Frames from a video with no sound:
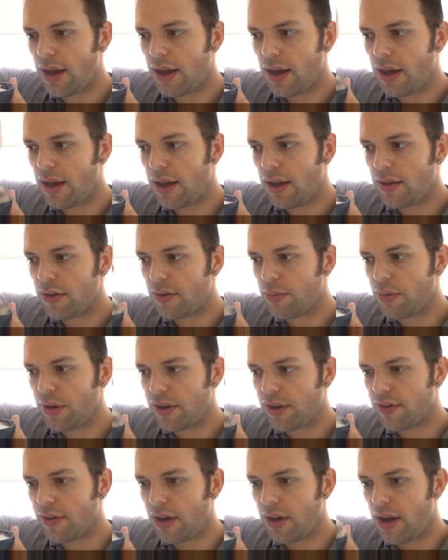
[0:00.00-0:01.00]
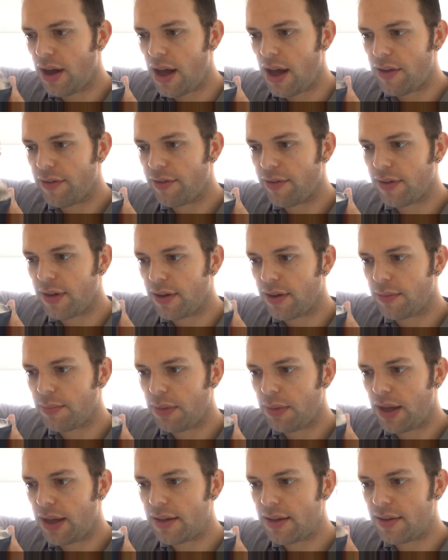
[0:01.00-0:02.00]
It springs to life. There's
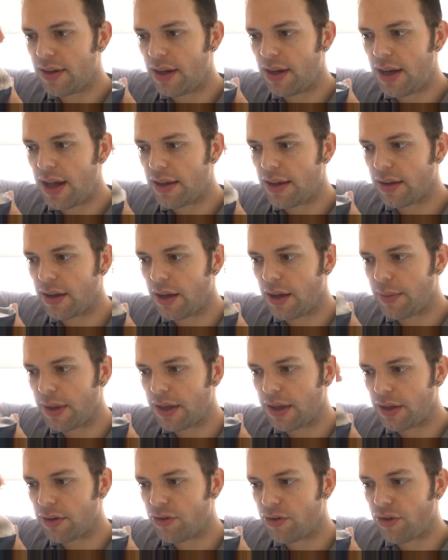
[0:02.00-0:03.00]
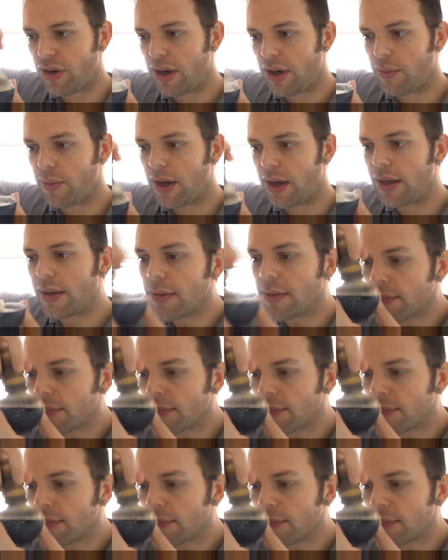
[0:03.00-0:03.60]
plenty of lather coming in straight away.